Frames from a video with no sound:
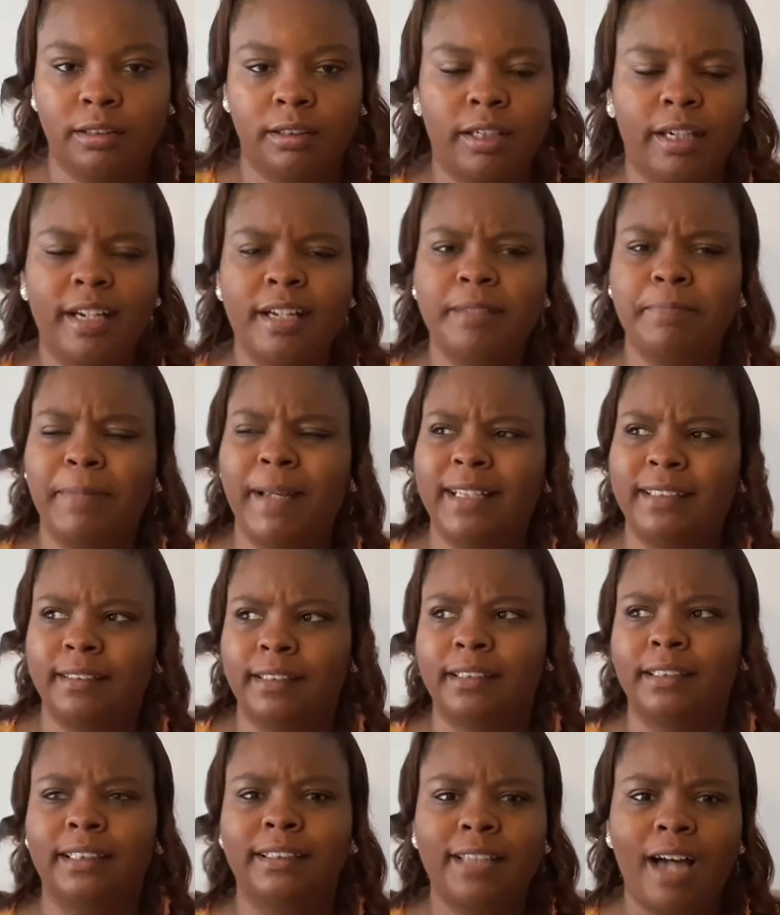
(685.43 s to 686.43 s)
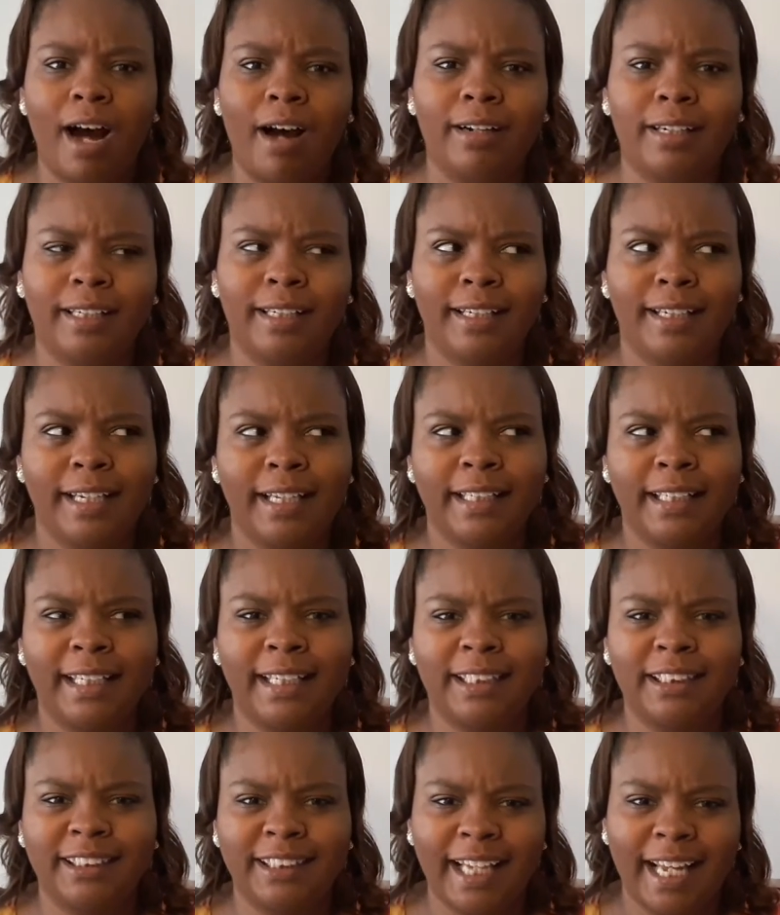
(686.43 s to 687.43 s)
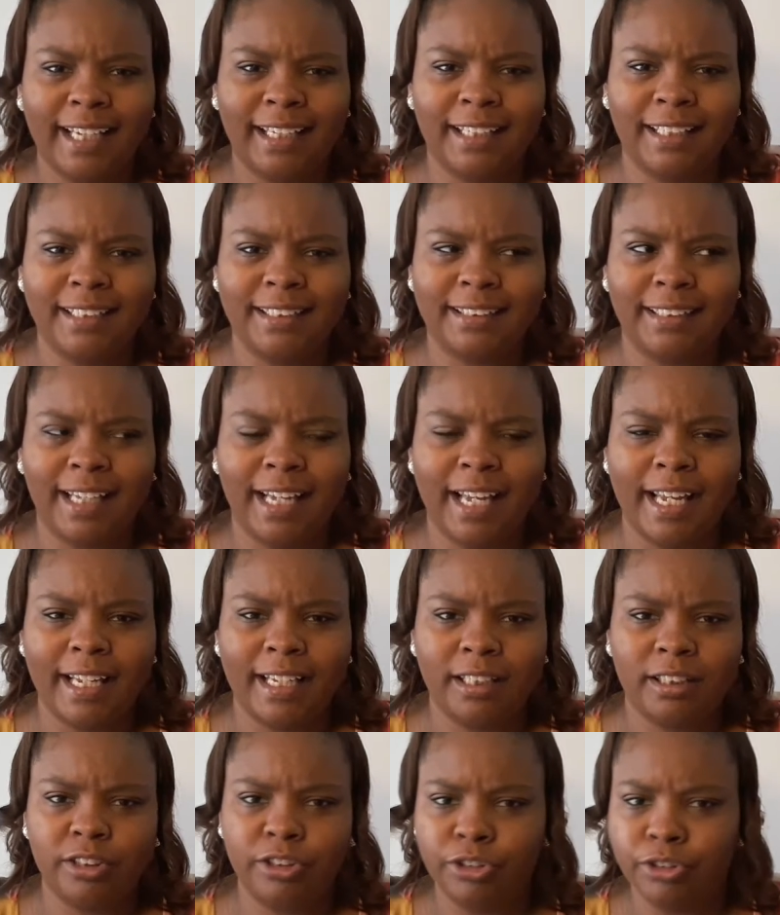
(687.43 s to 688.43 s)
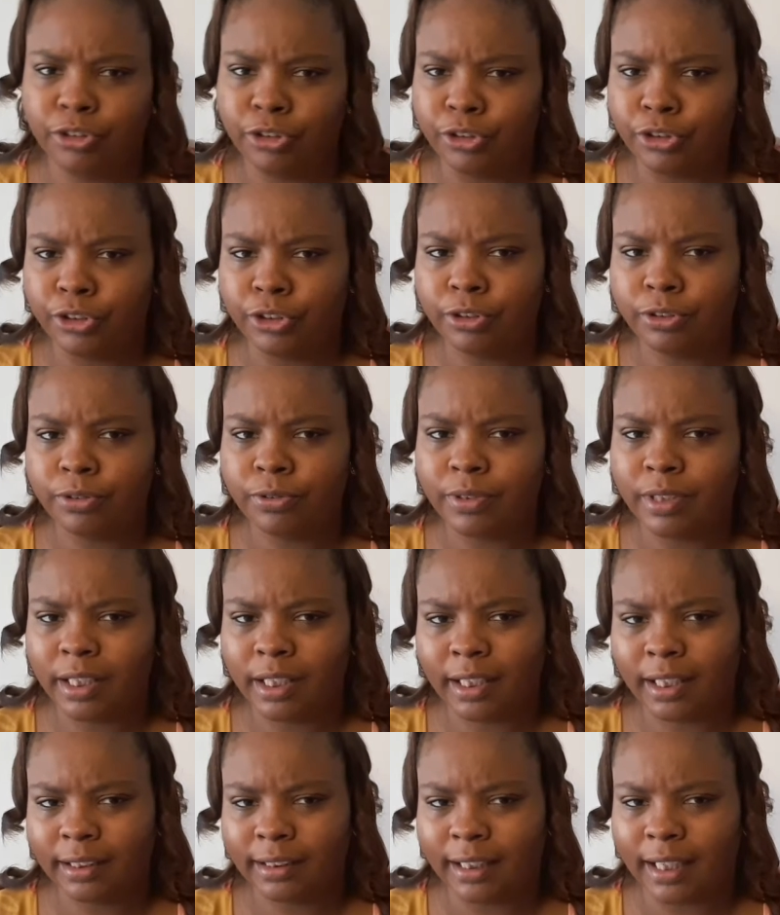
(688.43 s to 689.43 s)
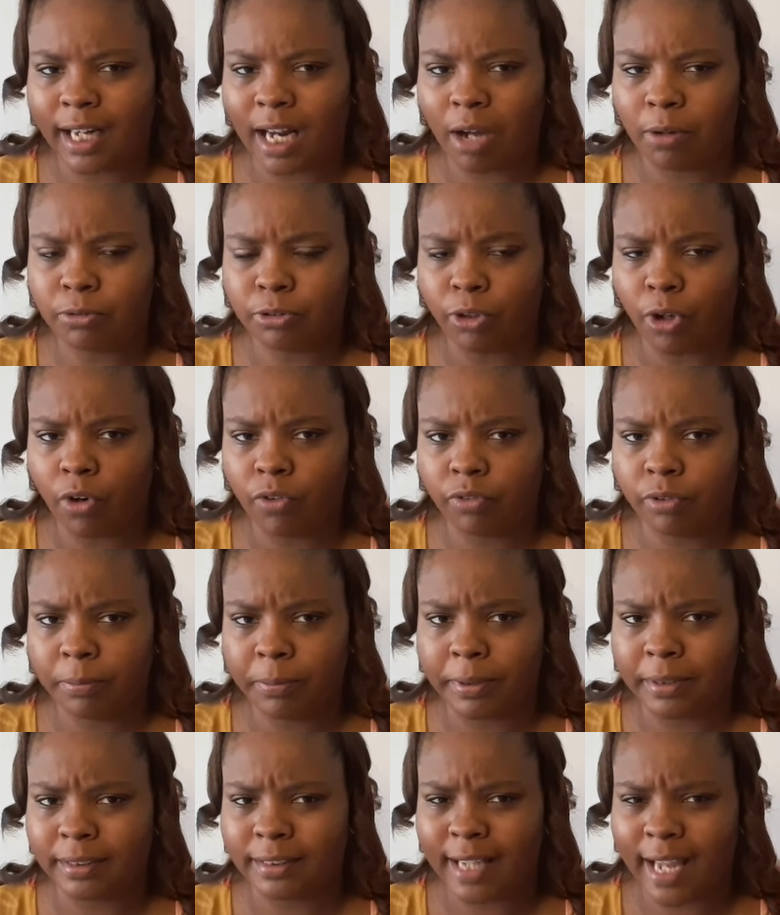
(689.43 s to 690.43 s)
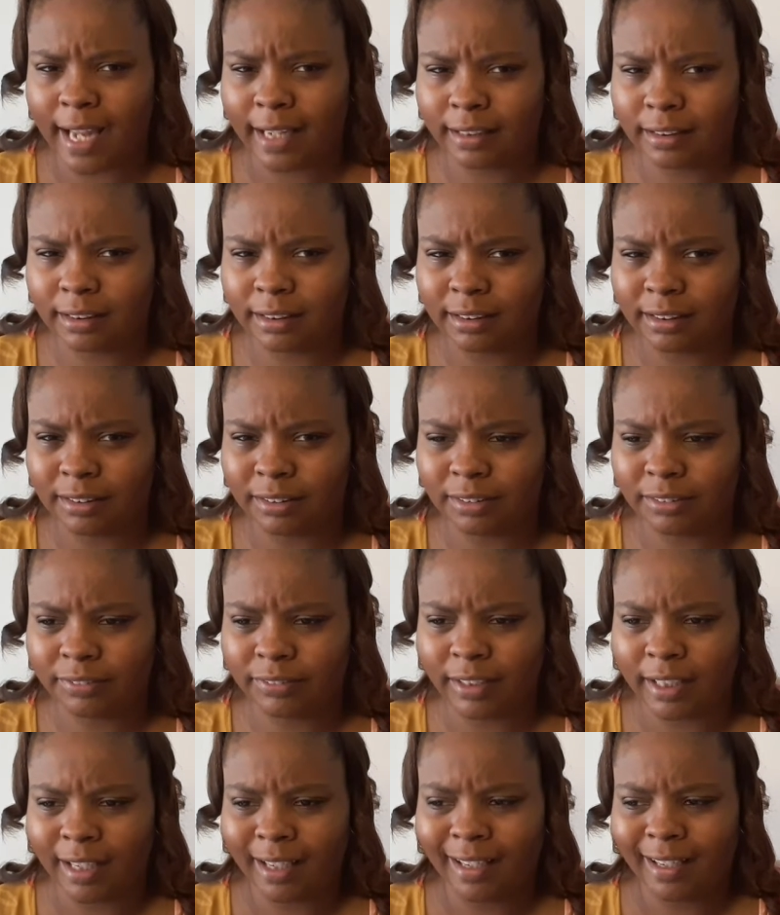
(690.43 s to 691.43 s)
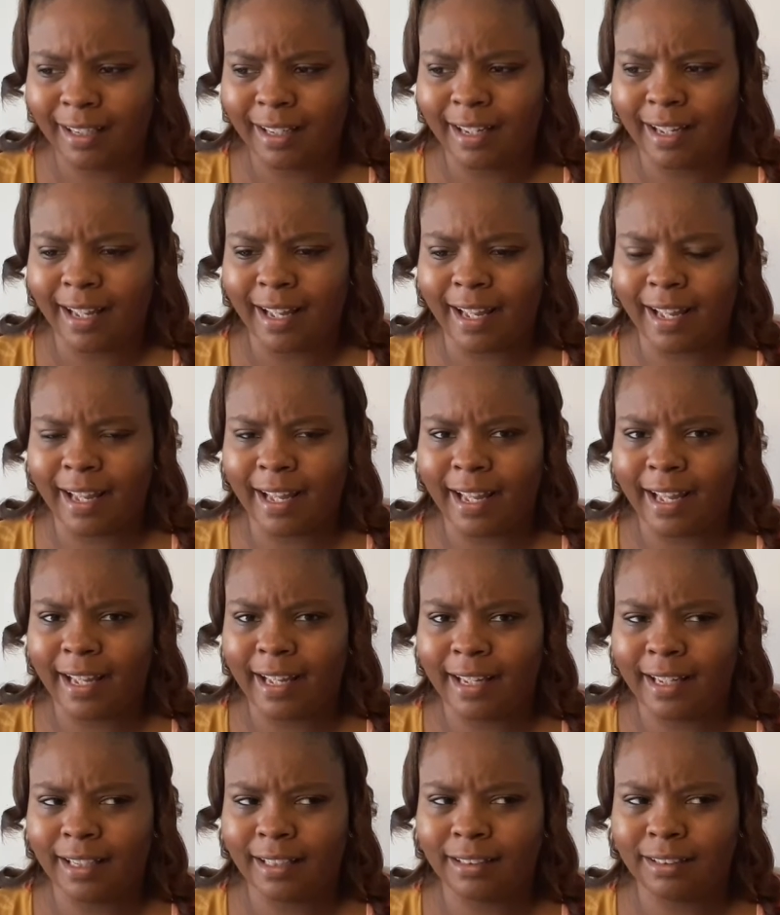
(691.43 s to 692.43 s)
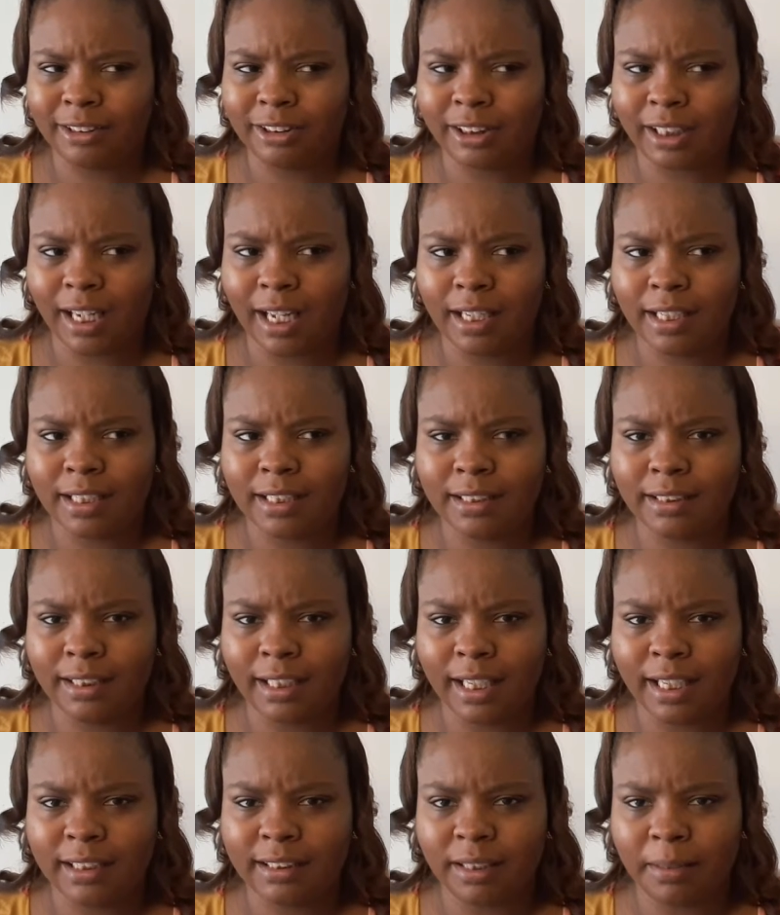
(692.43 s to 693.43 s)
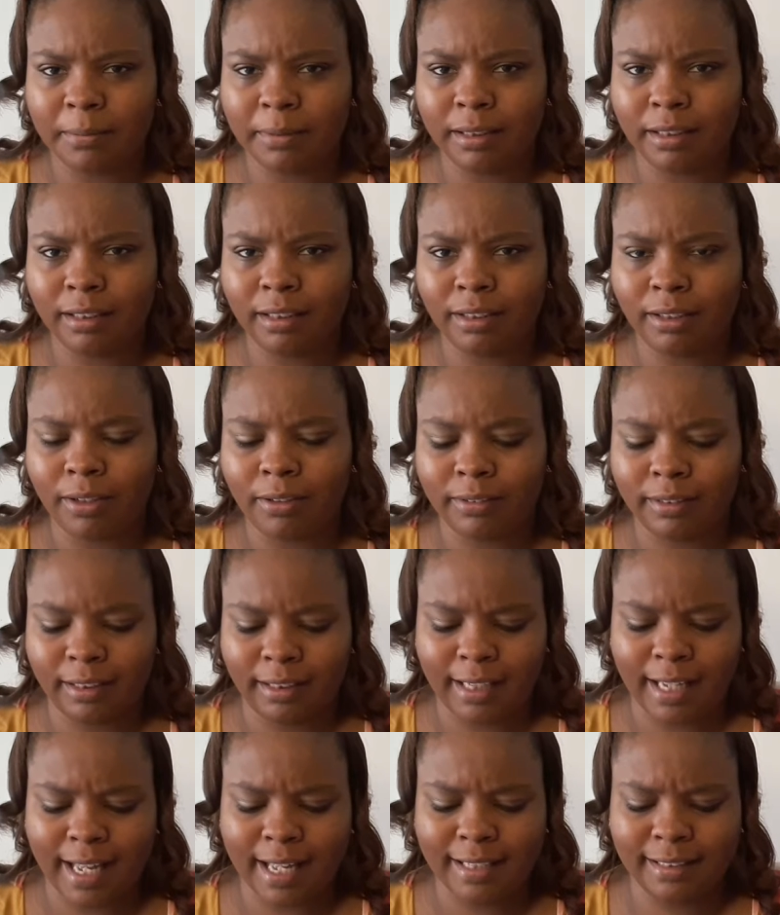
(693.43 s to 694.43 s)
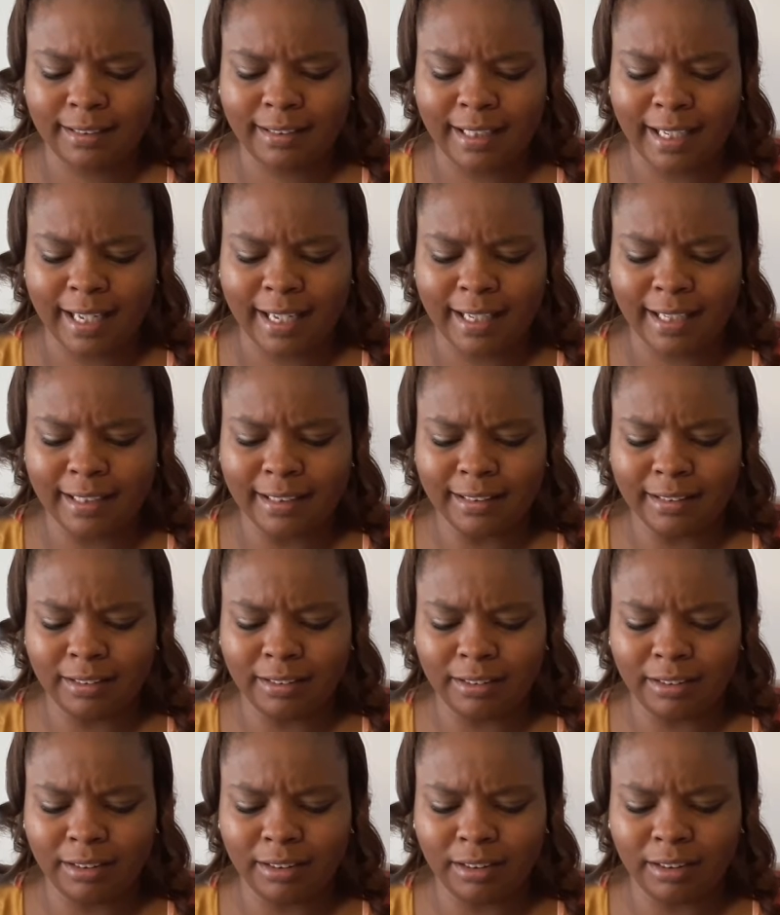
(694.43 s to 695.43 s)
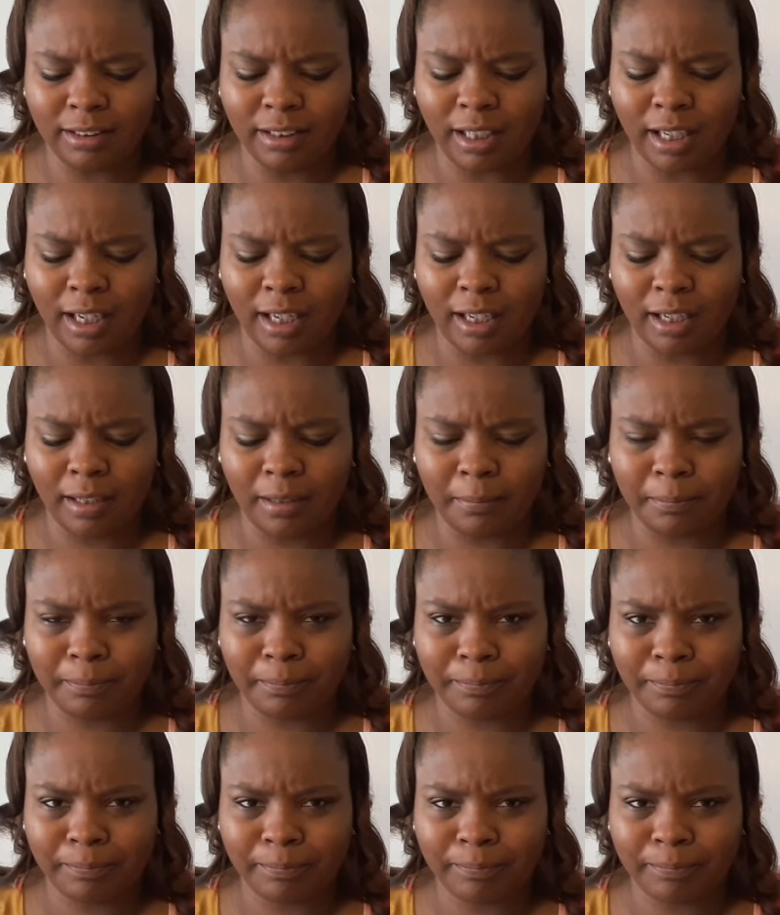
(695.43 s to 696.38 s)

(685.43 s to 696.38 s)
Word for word: So they're basically talking, and then Jackie's like, Do you think that I was overprotective? And Shiny said something along the lines that, um,